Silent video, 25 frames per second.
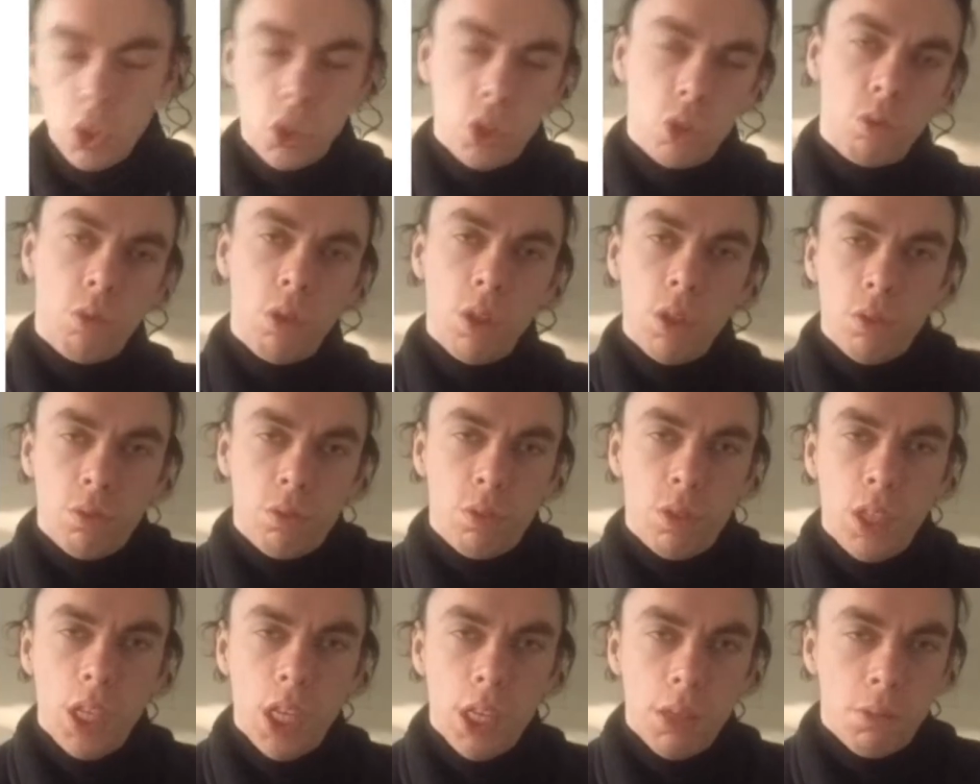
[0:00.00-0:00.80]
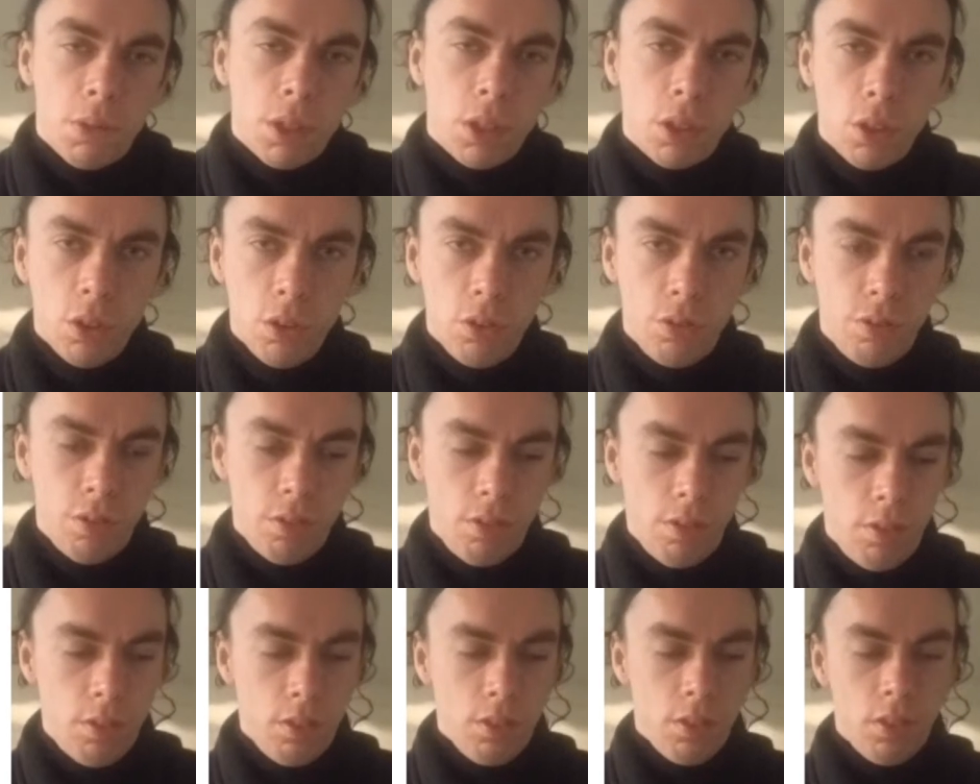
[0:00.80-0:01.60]
It's one of the names they call
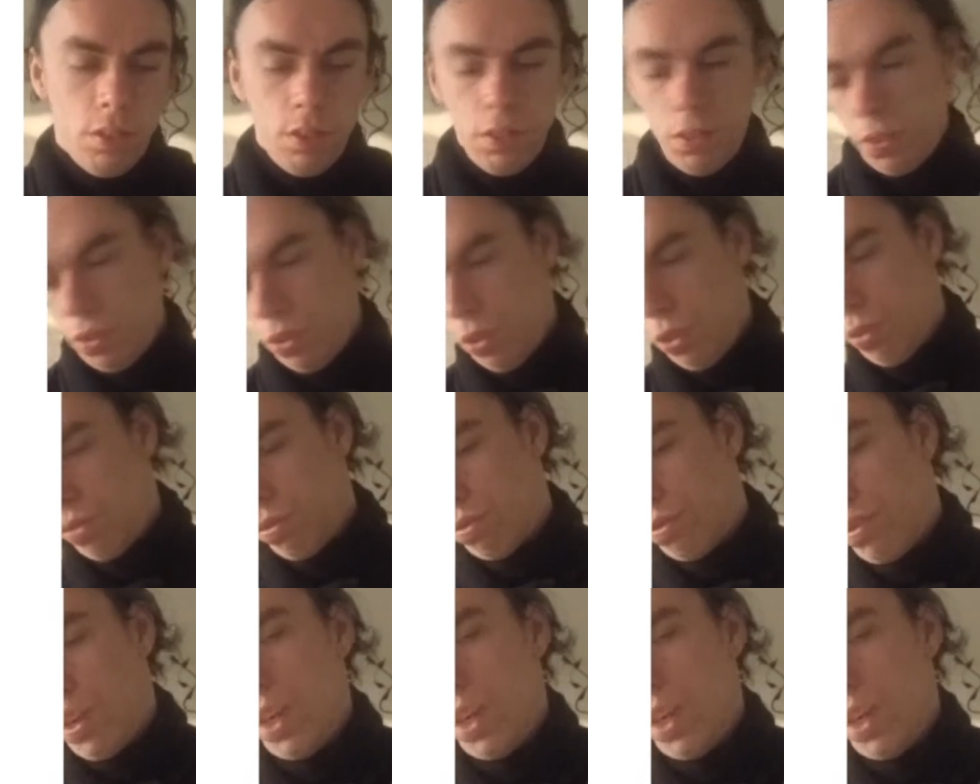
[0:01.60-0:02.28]
for use for